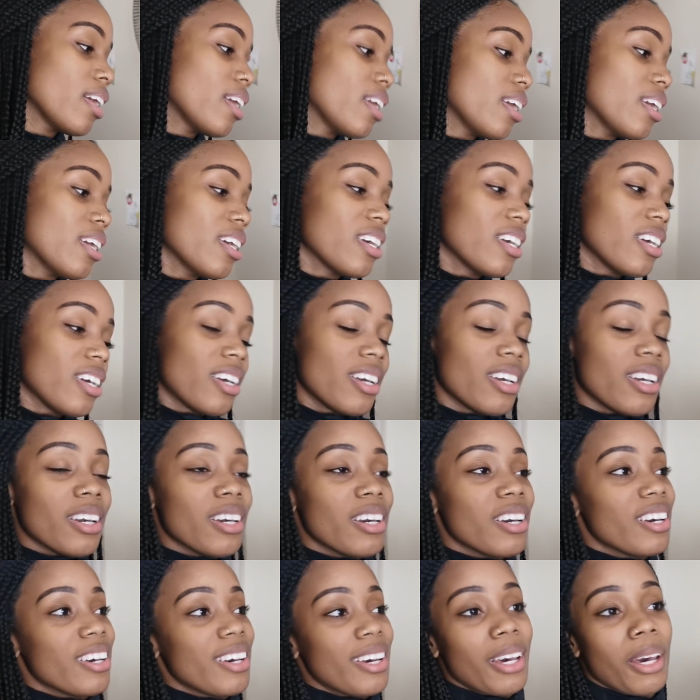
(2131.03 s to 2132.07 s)
Crush
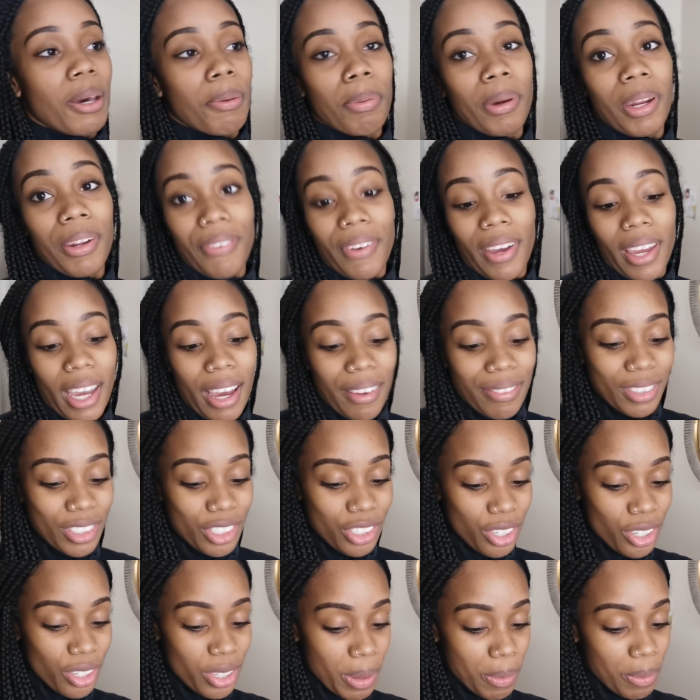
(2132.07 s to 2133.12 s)
it. But if I have to
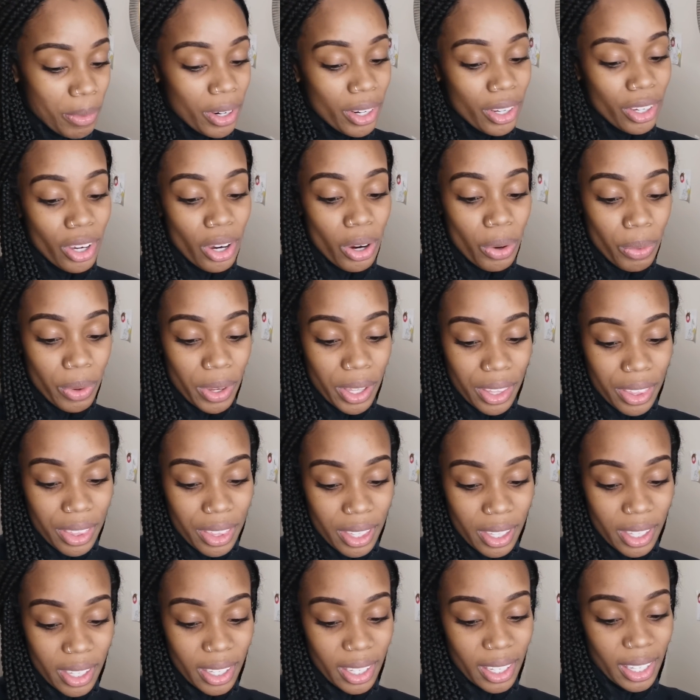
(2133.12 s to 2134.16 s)
choose, I'm gonna go with,
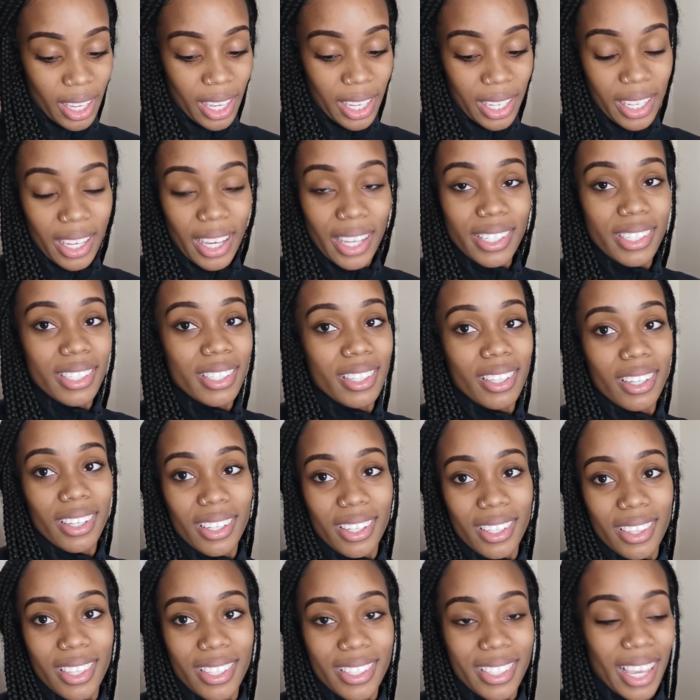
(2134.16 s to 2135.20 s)
I guess,
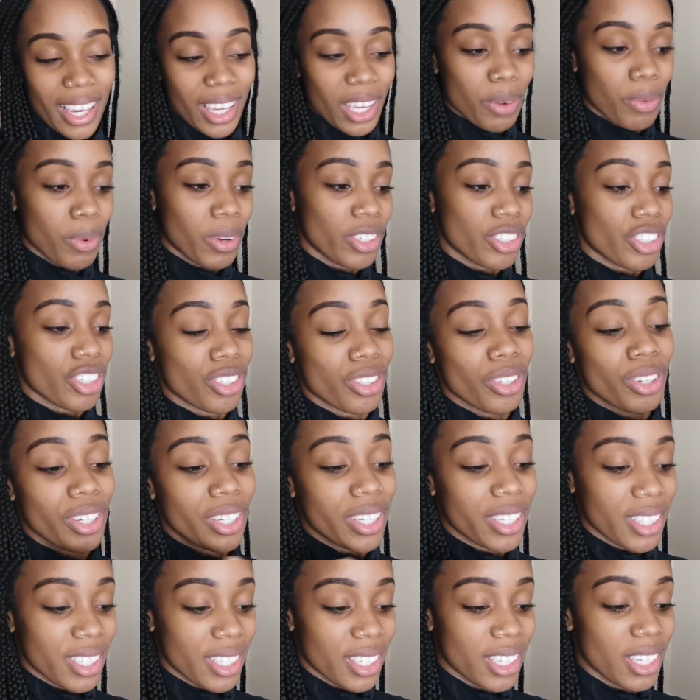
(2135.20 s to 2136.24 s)
the, the second one, just so you
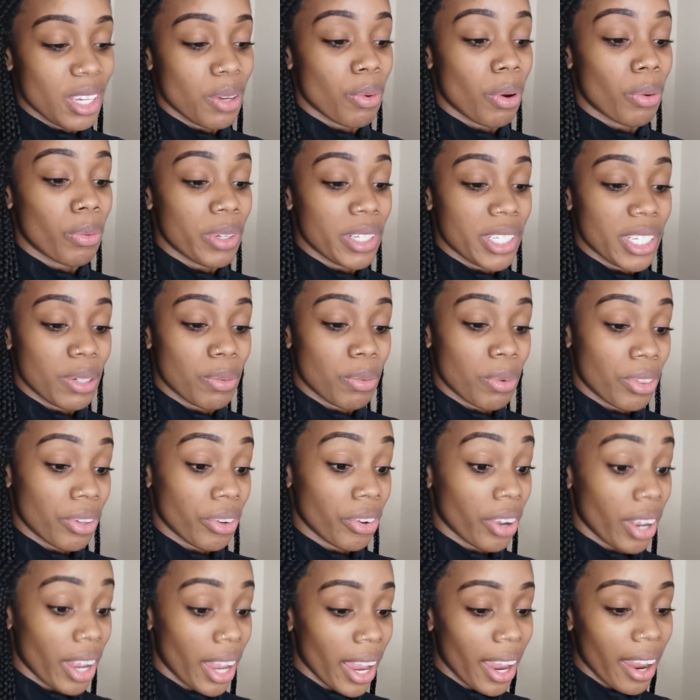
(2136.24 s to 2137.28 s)
can see what we did with
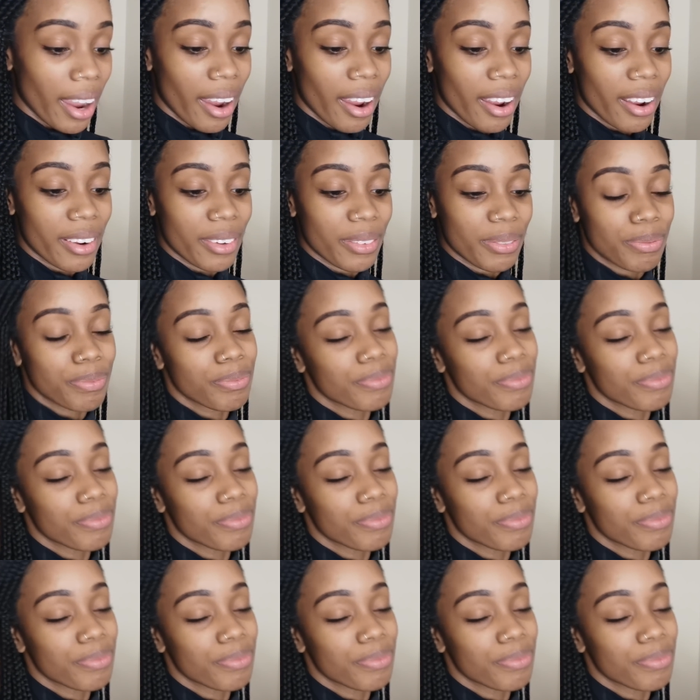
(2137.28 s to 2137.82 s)
her hair.